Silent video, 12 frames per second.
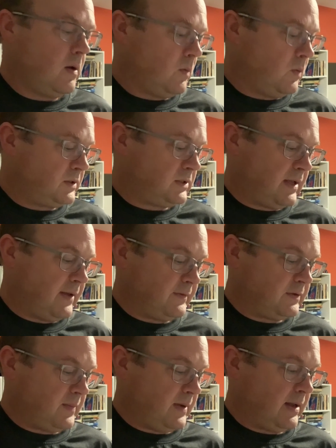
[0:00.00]
which
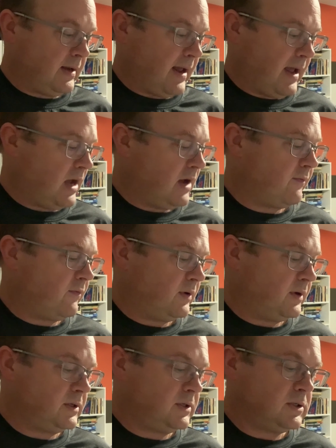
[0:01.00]
gives me an
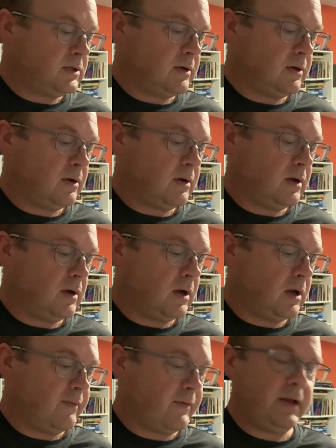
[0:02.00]
average
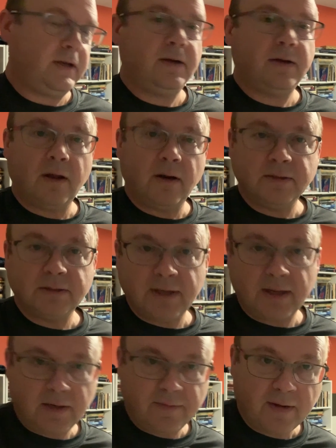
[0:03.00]
of
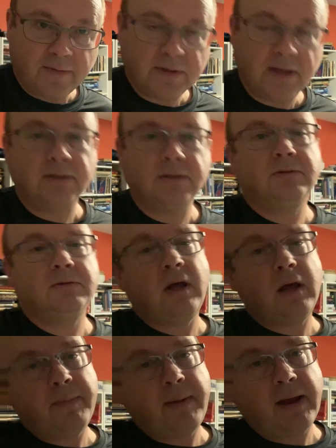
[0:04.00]
$18.95.
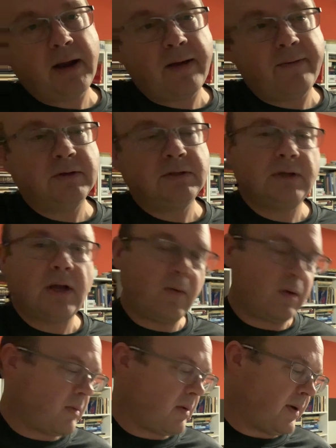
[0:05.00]
Not a bad average, not
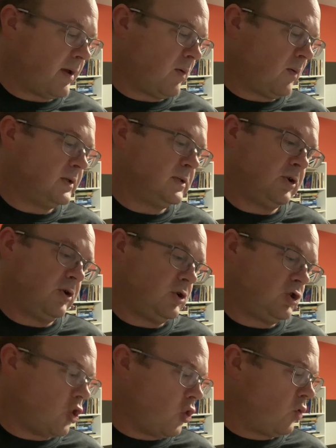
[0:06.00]
one of my better ones.
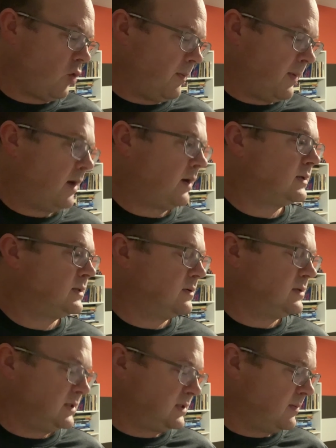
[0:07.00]
Good total amount because there were
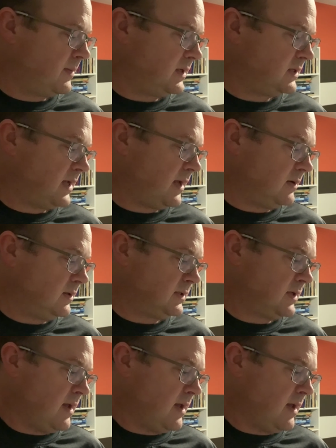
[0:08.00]
just so many sales.